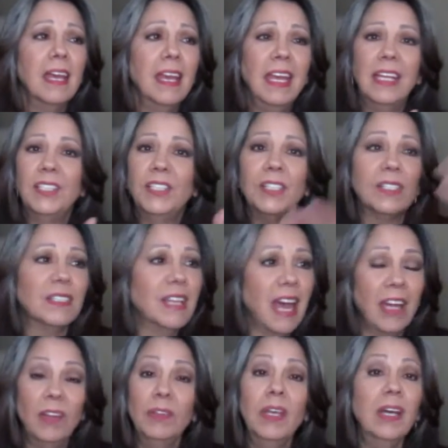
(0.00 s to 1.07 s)
it just,
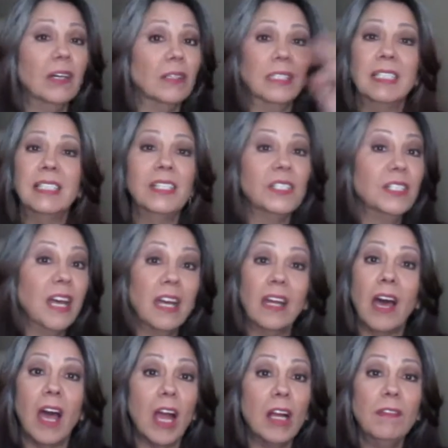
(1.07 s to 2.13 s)
I don't know, it's just not
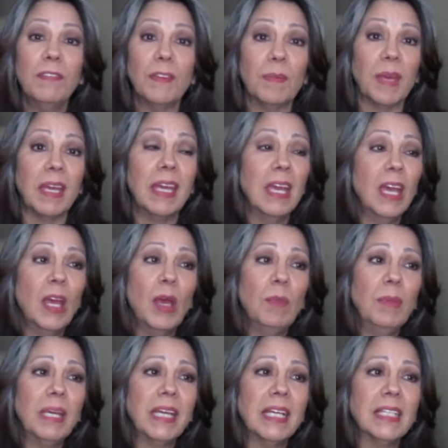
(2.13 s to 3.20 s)
hard for me
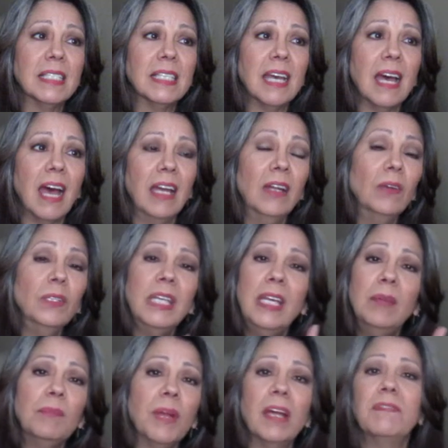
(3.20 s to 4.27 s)
because I don't
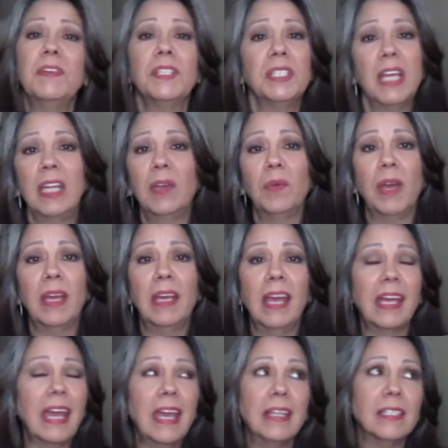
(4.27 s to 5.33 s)
eat breakfast anyway. I
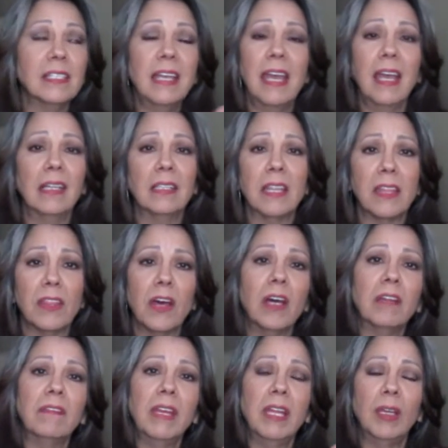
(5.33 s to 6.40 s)
can't stand the
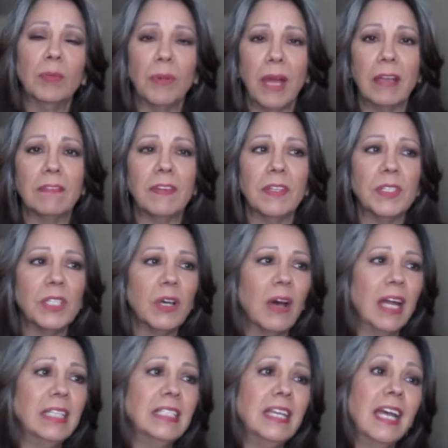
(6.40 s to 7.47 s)
thought of eating breakfast. So
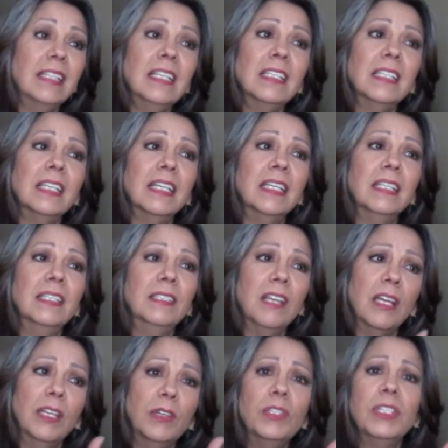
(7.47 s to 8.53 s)
I
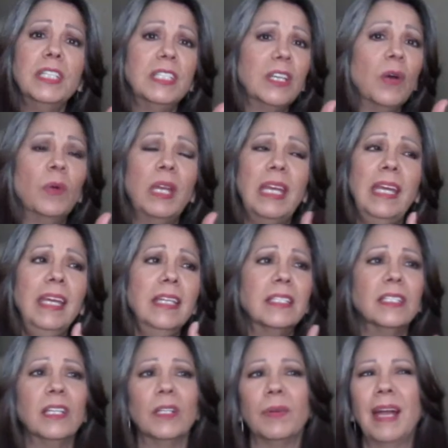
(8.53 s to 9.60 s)
usually don't eat
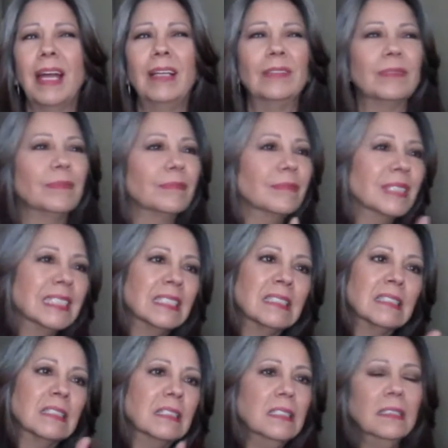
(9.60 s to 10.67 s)
till around
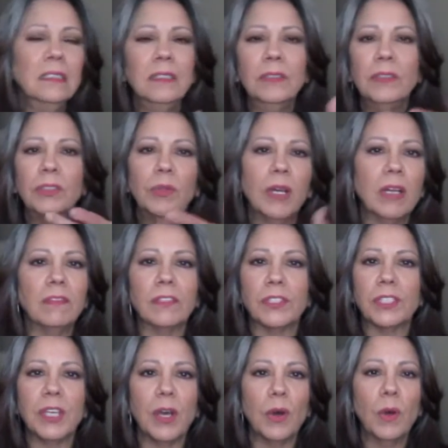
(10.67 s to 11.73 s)
12 or
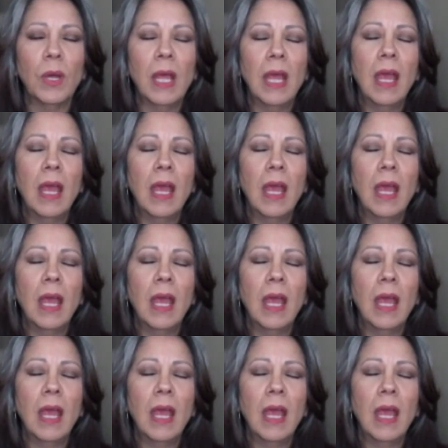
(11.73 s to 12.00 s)
so.